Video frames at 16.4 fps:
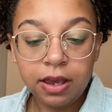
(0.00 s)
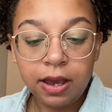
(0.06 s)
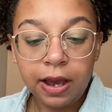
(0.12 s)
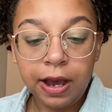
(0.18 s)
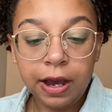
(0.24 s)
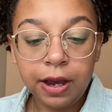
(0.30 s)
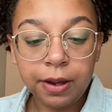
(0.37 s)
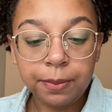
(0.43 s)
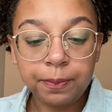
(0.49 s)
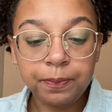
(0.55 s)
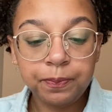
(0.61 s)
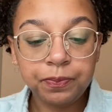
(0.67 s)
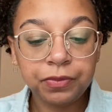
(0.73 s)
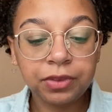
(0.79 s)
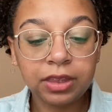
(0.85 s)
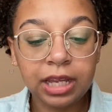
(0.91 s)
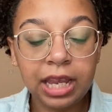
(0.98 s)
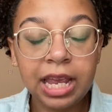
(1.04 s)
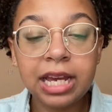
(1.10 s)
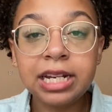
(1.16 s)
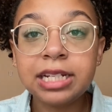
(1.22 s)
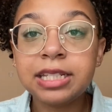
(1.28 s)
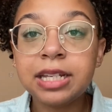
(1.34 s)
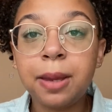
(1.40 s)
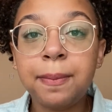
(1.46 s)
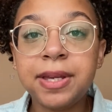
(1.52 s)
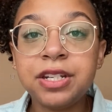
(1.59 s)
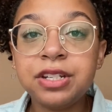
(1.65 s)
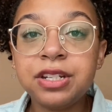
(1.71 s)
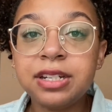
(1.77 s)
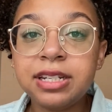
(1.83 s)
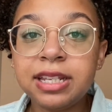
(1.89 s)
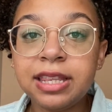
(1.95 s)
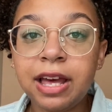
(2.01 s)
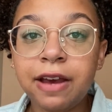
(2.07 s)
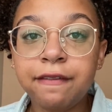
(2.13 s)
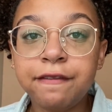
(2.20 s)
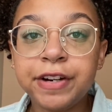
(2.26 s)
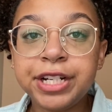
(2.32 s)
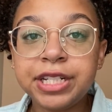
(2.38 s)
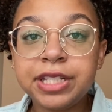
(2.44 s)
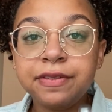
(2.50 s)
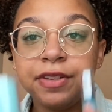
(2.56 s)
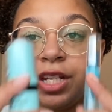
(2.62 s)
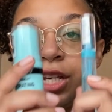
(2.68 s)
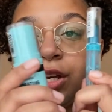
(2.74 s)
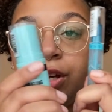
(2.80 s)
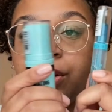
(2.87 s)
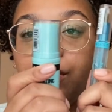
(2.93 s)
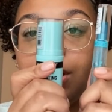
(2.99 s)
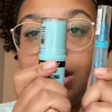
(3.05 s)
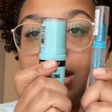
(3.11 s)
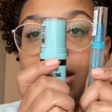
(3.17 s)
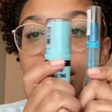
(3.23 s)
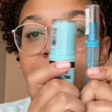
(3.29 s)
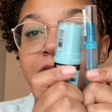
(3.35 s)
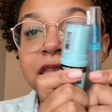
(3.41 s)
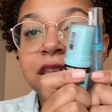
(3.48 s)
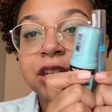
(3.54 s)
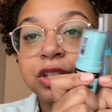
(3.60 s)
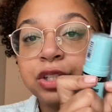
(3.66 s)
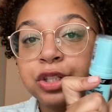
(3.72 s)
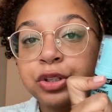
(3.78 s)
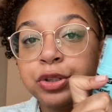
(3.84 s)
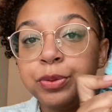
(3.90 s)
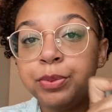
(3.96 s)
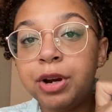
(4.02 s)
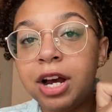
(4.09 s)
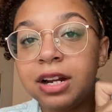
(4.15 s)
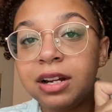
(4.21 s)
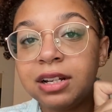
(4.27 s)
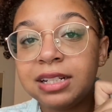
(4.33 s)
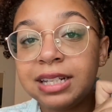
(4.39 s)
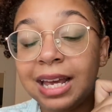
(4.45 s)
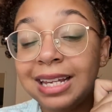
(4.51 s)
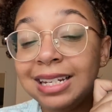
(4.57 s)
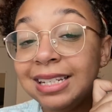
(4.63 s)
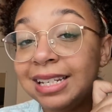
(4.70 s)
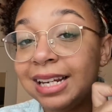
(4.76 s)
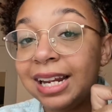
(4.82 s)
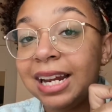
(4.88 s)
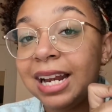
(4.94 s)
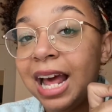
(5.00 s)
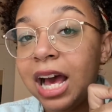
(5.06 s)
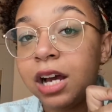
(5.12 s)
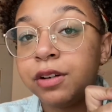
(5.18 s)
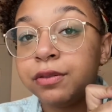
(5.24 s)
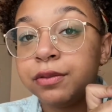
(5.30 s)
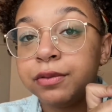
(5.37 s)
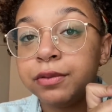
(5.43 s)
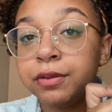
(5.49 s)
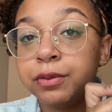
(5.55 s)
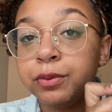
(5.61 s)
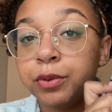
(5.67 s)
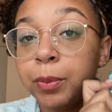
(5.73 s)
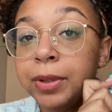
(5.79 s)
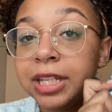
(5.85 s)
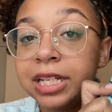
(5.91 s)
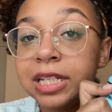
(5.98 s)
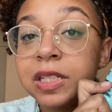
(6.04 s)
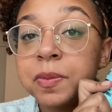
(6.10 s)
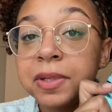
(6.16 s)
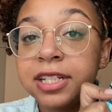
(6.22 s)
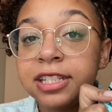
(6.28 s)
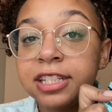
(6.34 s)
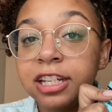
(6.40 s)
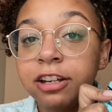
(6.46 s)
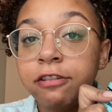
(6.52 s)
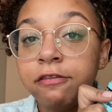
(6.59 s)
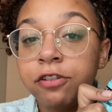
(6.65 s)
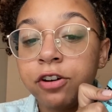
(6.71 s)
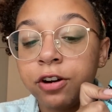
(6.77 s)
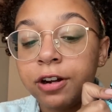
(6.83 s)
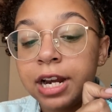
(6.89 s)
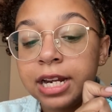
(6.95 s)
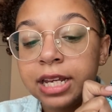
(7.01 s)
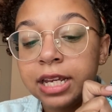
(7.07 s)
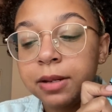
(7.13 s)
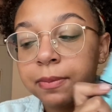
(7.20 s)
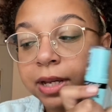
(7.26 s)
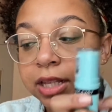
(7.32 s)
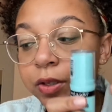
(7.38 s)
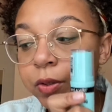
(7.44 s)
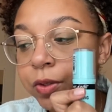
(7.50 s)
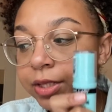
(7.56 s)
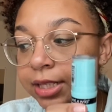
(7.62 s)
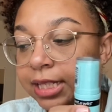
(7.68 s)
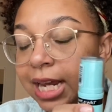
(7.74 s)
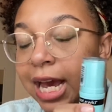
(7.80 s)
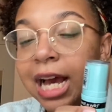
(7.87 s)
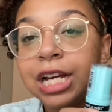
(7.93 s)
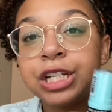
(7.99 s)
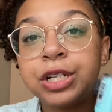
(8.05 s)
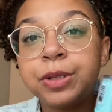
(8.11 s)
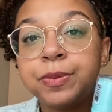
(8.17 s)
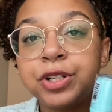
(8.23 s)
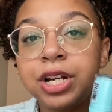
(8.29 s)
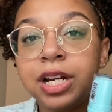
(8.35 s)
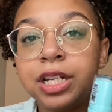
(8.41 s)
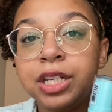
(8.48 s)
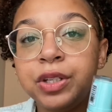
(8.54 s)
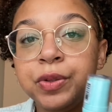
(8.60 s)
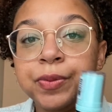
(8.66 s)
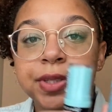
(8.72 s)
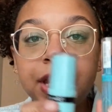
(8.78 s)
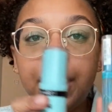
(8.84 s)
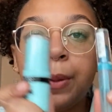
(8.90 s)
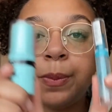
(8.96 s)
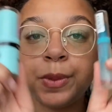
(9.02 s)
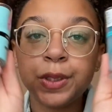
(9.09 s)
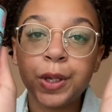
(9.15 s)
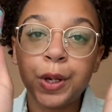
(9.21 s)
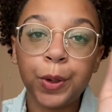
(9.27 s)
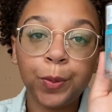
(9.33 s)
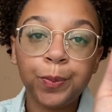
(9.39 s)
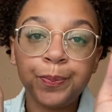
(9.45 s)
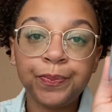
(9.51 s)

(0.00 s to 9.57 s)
And as I mentioned in that first video, these 2 products I didn't have replacements of already in my little stash I'm trying to use up, so